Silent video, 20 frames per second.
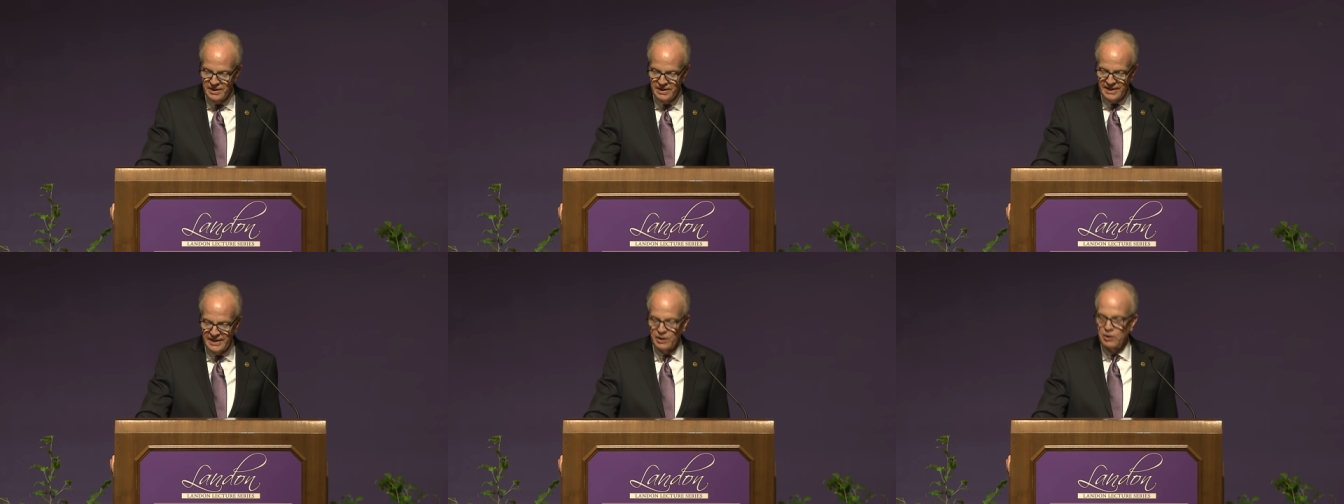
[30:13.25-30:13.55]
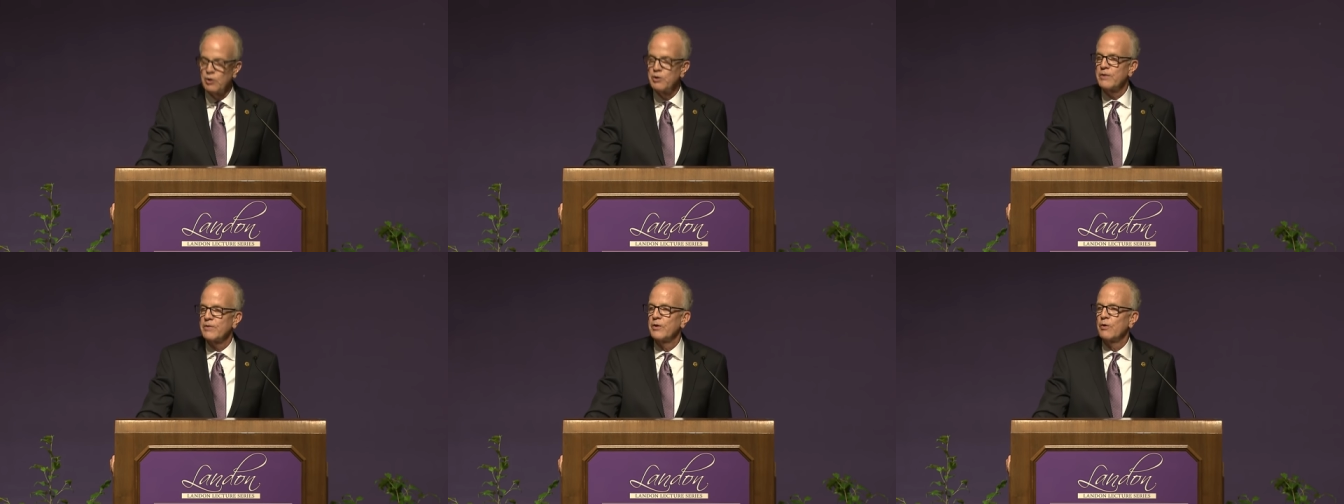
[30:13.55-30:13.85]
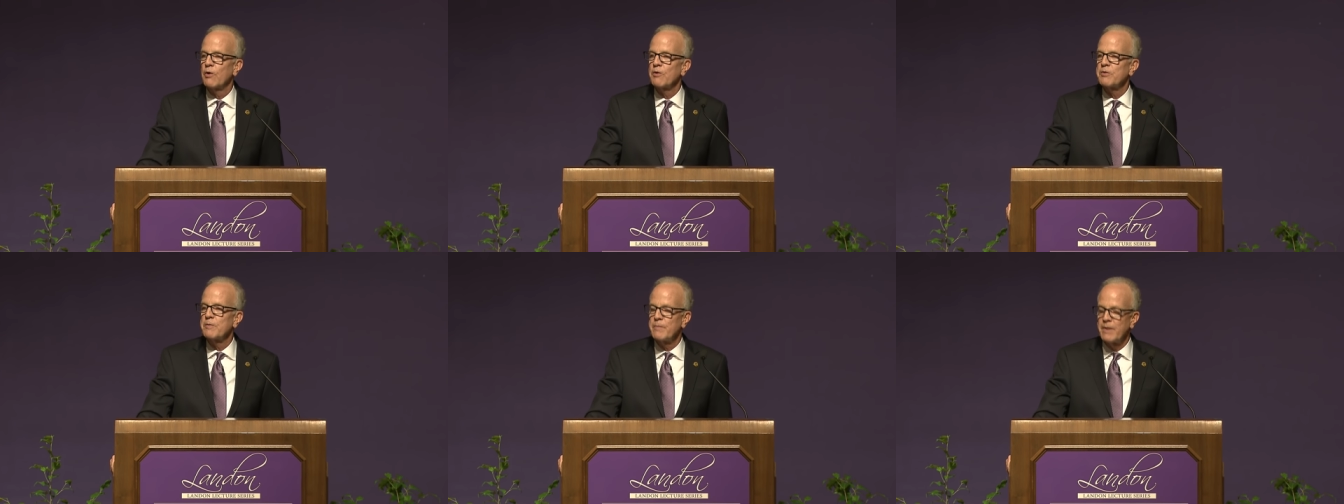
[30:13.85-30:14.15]
including the
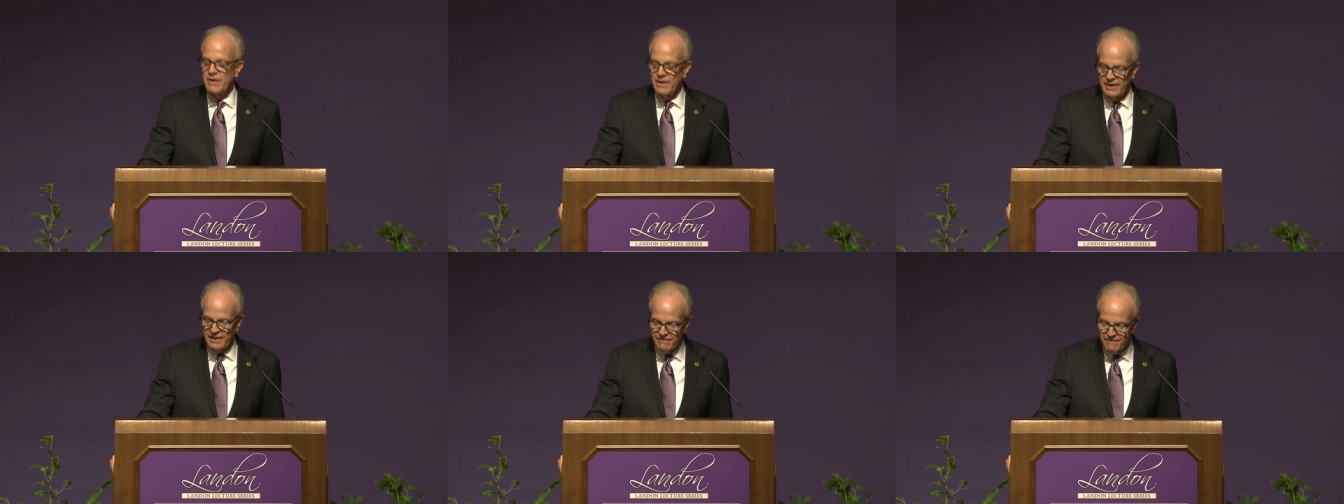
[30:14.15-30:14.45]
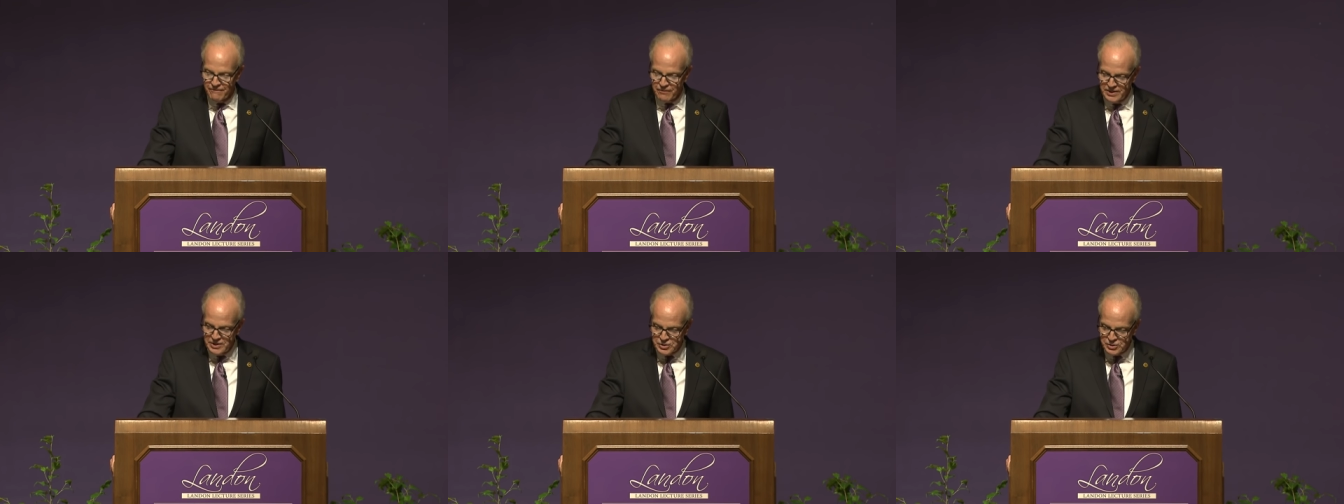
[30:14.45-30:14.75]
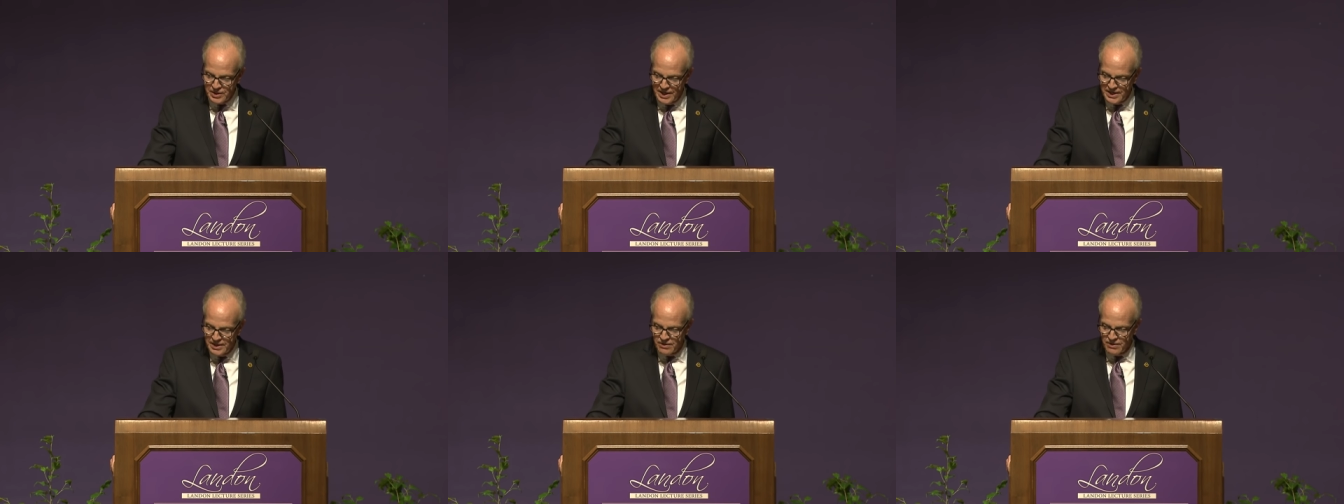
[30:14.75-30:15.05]
North America Free
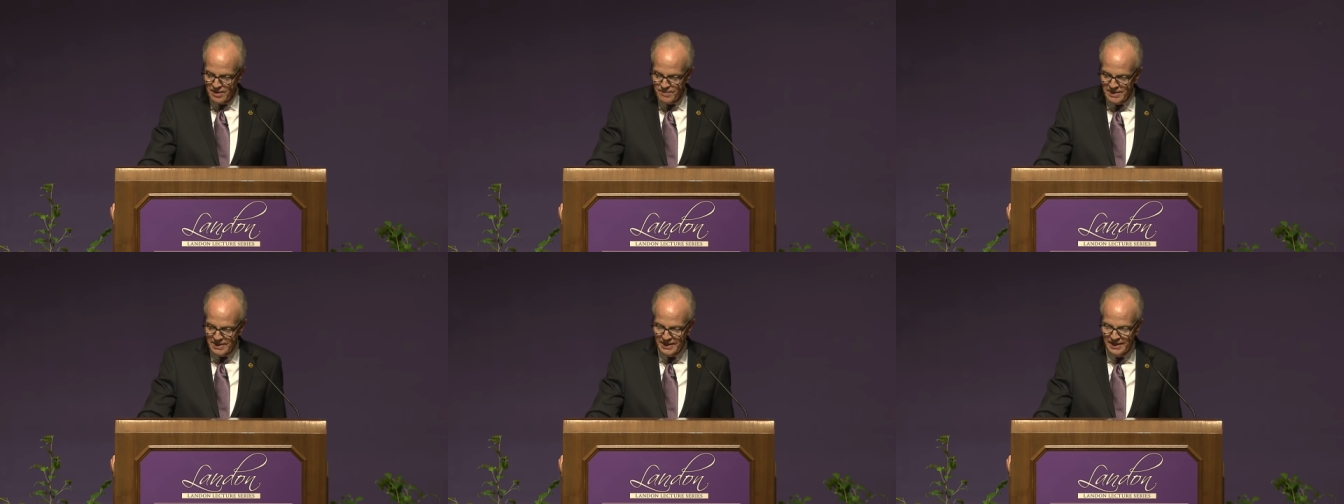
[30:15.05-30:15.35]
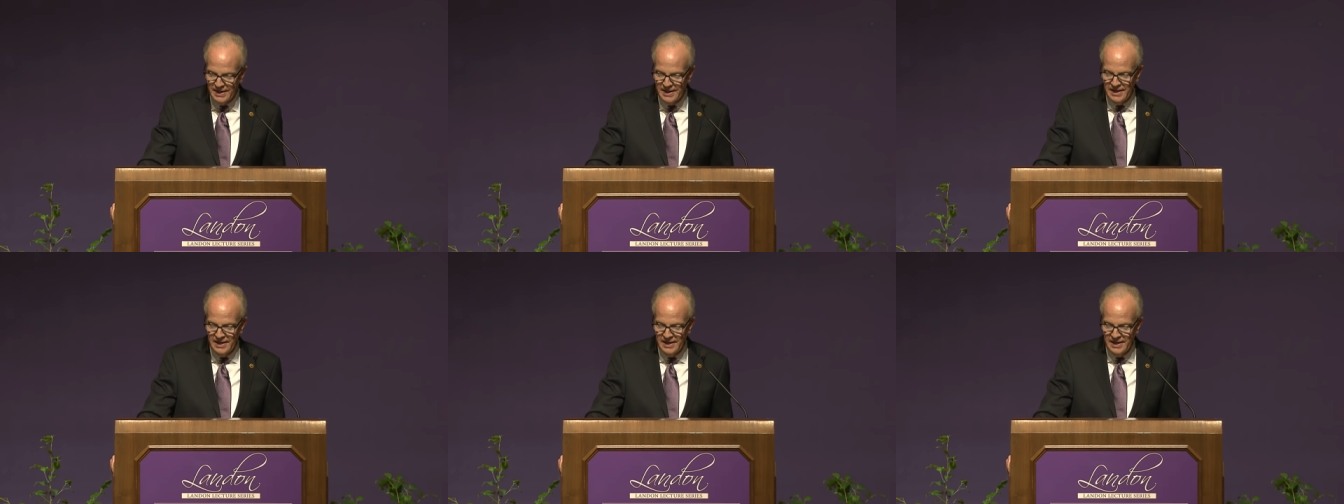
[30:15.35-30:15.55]
Trade Agreement,